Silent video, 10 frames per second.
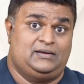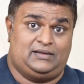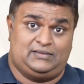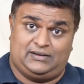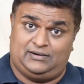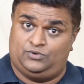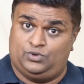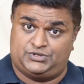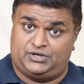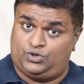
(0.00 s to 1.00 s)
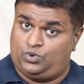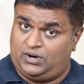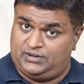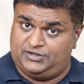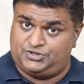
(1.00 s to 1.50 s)
and then it goes on to
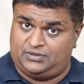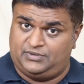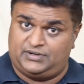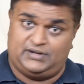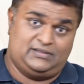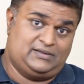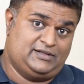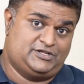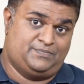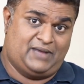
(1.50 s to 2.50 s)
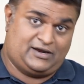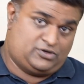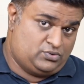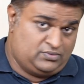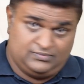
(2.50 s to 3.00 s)
coordinate geometry, and then it's back
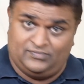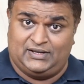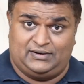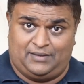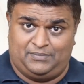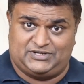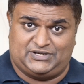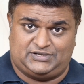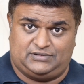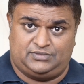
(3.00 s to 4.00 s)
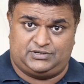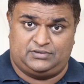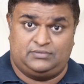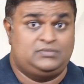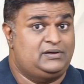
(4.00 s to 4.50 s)
to number systems,
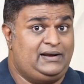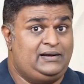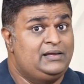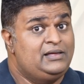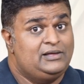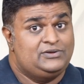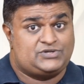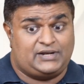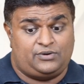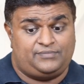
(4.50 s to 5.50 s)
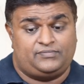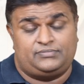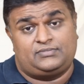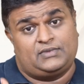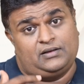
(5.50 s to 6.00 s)
right? So now,
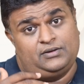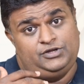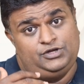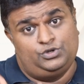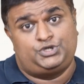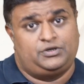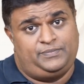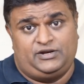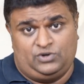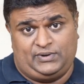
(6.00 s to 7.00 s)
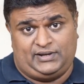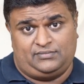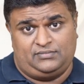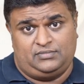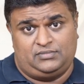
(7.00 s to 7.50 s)
you should be
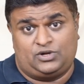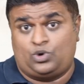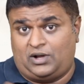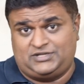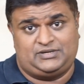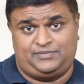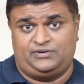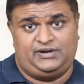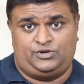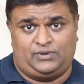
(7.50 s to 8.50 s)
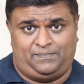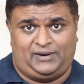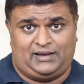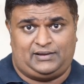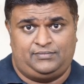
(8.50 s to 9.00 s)
knowing the concept you need to
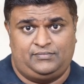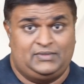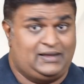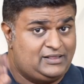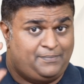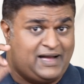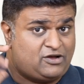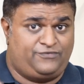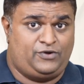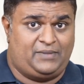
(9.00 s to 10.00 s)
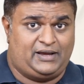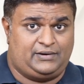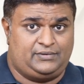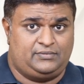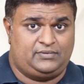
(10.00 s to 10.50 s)
apply at the back of your
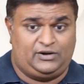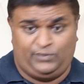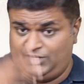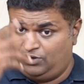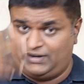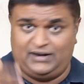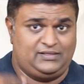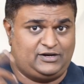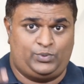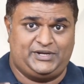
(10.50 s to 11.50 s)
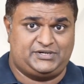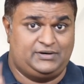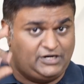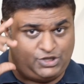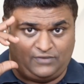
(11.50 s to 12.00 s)
mind, and when you're reading that question,
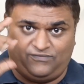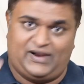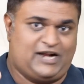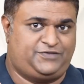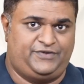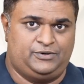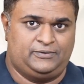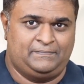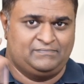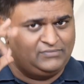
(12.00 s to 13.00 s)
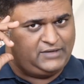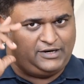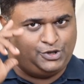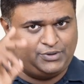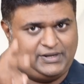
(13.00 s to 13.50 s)
it should flash for you, and
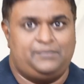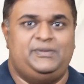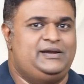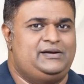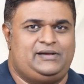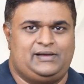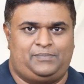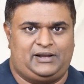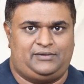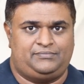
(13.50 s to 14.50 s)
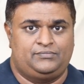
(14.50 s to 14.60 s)
you should immediately apply,